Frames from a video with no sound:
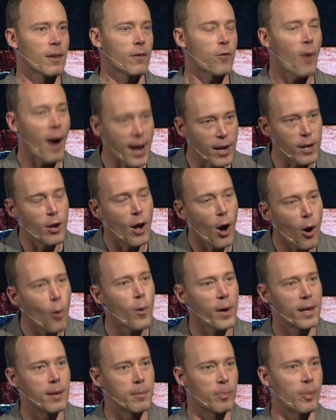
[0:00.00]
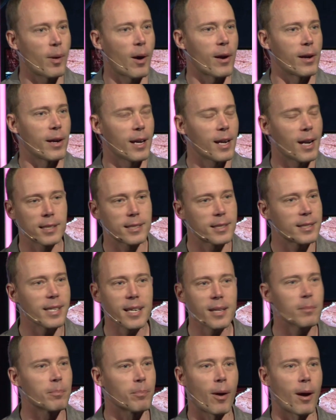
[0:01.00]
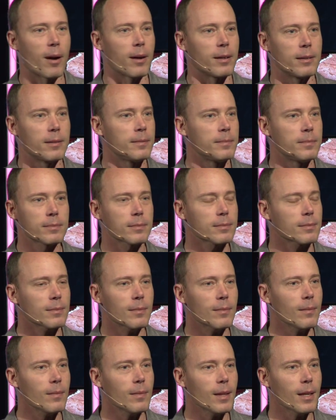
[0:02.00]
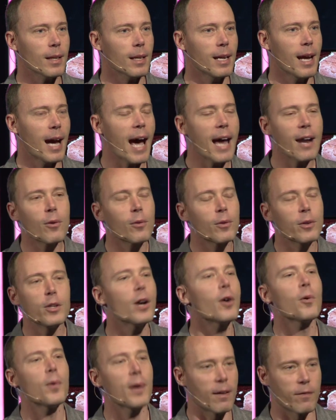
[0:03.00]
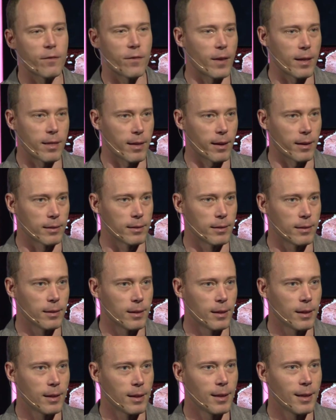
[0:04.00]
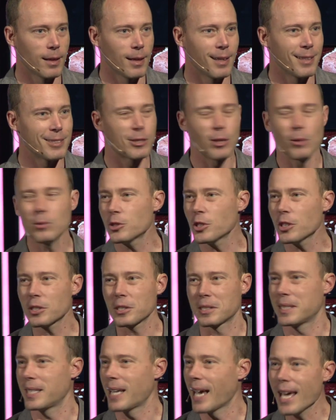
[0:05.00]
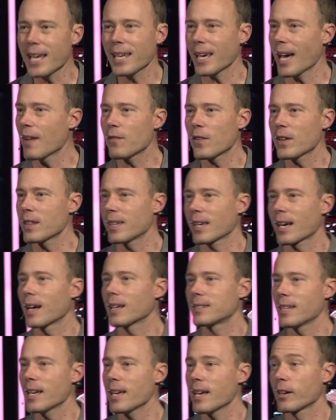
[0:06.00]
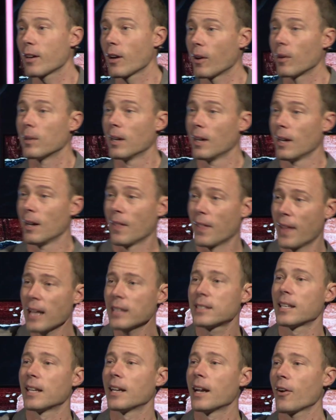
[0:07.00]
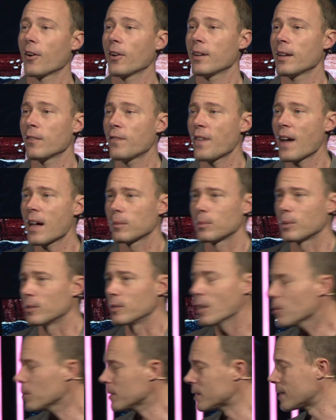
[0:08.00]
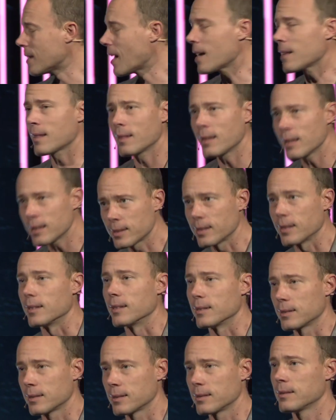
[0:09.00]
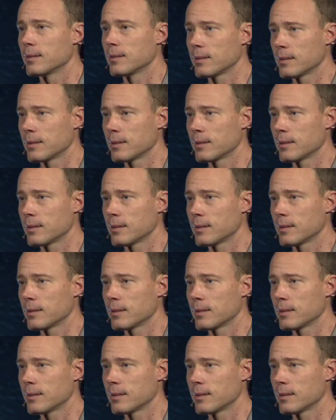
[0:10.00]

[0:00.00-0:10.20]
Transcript: For I know in part and I see in part." I don't know everything. Don't just take everything I say and go, "That's inerrant and infallible." No, it's not. This is.